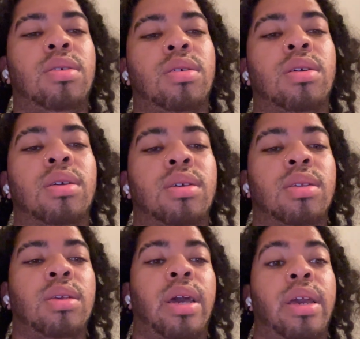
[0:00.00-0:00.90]
because
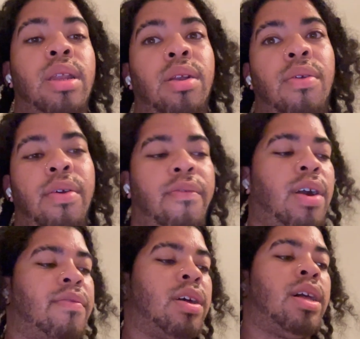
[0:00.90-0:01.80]
I ate it around
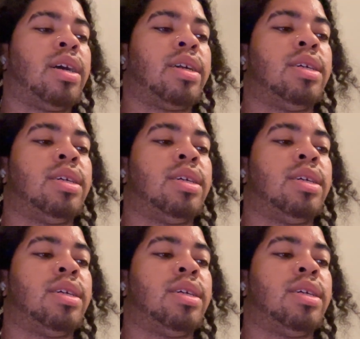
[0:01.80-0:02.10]
5:00.